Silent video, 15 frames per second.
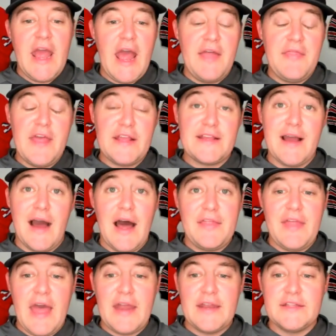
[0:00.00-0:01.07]
and they got
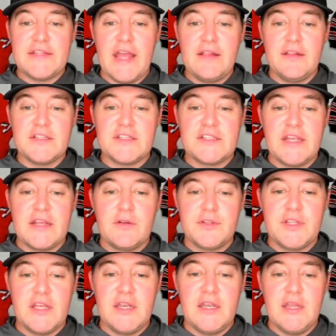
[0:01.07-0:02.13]
that in Daylon
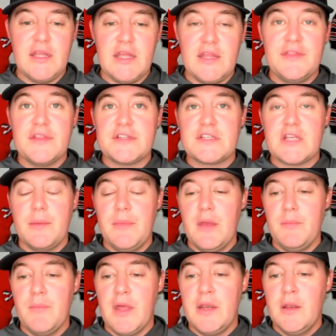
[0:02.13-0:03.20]
Singleton in this
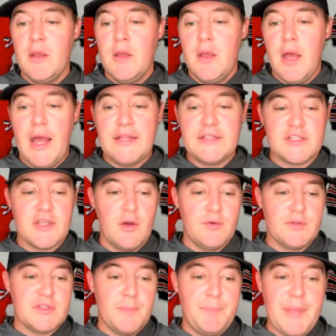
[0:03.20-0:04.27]
commitment. And so it
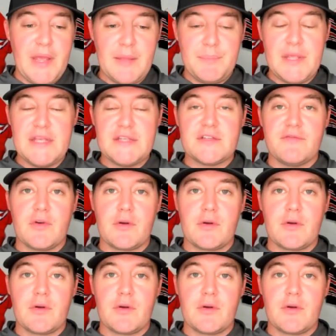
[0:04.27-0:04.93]
was a big piece of